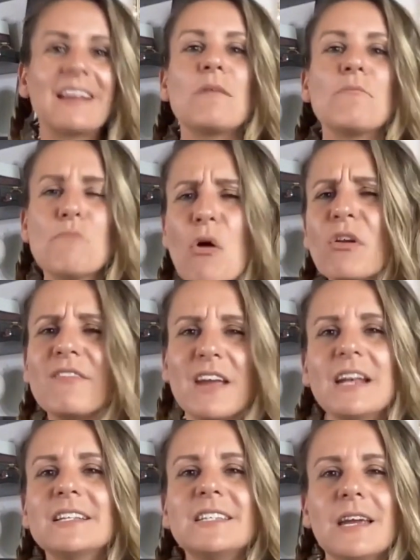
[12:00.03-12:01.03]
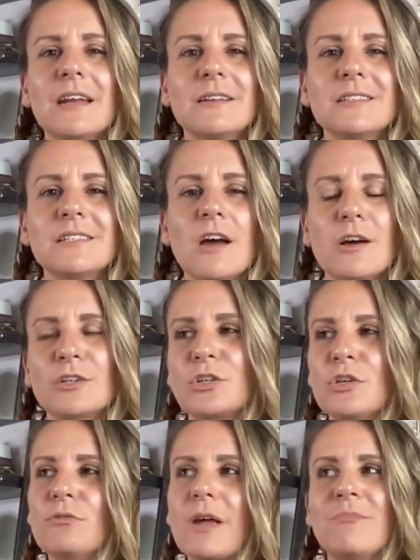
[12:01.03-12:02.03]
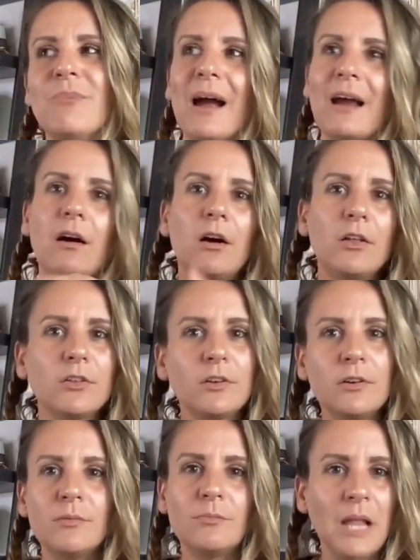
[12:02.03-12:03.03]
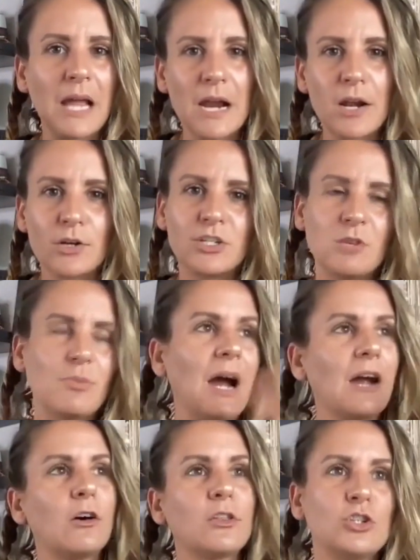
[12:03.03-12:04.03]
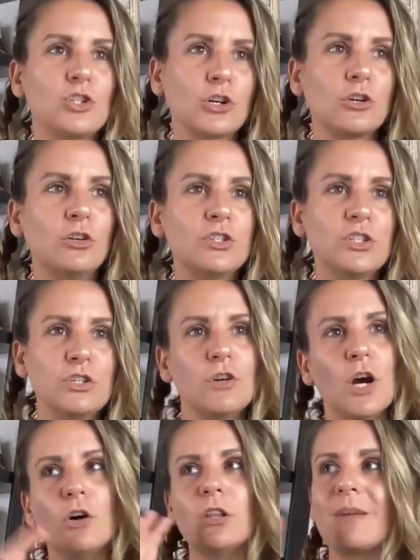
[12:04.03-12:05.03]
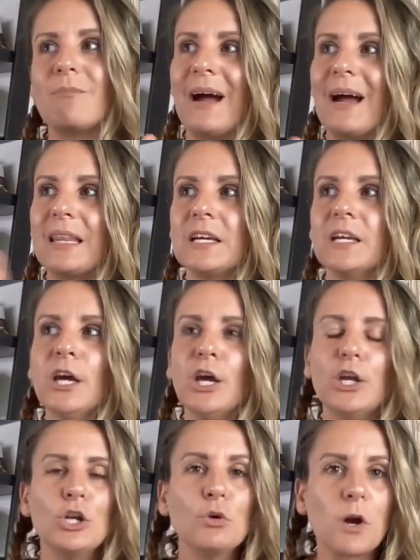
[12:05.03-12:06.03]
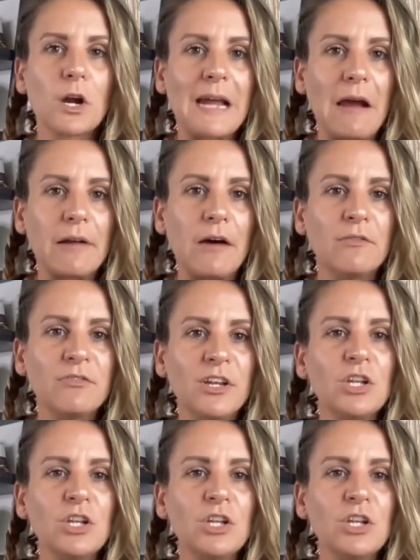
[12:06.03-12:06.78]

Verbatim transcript: got to get motivated to get unstuck. So you like buy all the planners, you buy all the journals, you go like buy the new workout outfit.